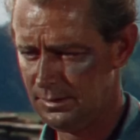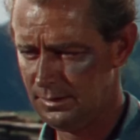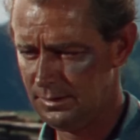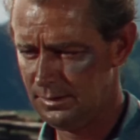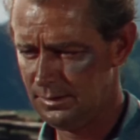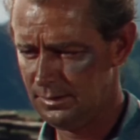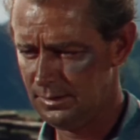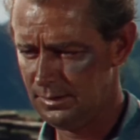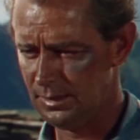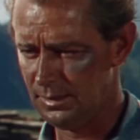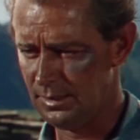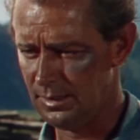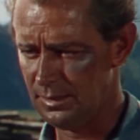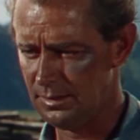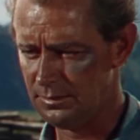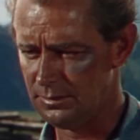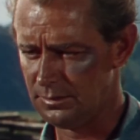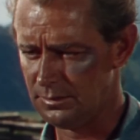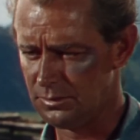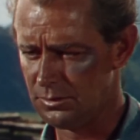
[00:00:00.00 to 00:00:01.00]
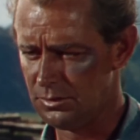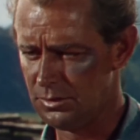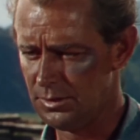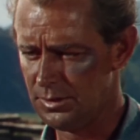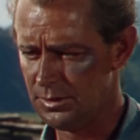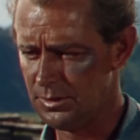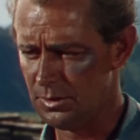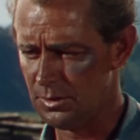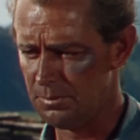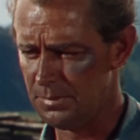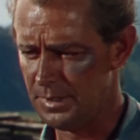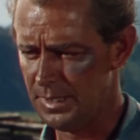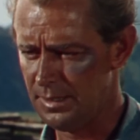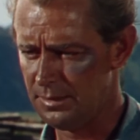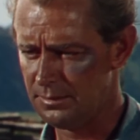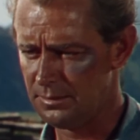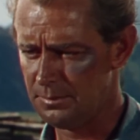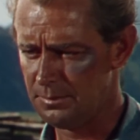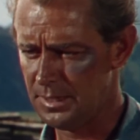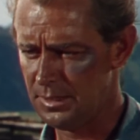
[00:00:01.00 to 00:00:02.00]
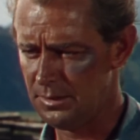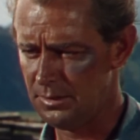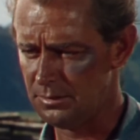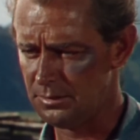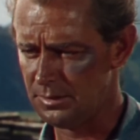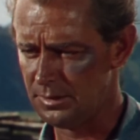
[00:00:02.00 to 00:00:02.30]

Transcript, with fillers: the father, the provider, the guy who can till